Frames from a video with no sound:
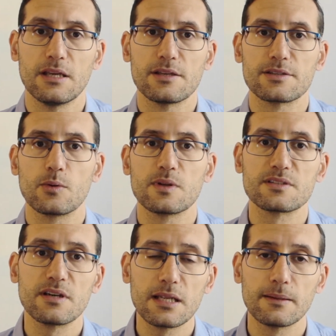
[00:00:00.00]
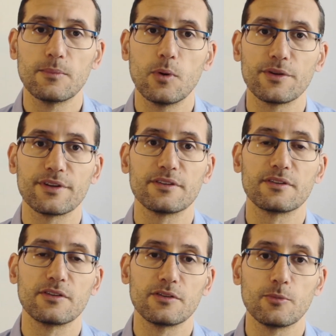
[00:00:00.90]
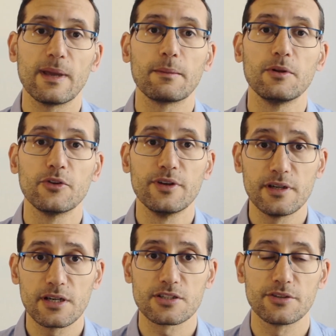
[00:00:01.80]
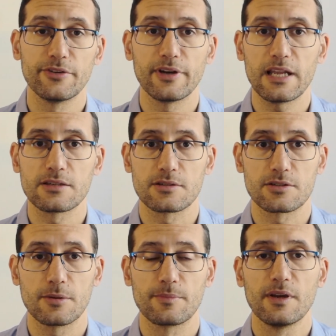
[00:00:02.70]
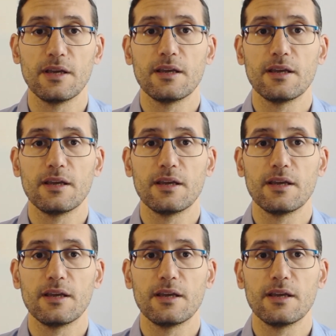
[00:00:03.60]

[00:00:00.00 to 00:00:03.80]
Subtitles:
So it's really important to be able to nurture the relationship,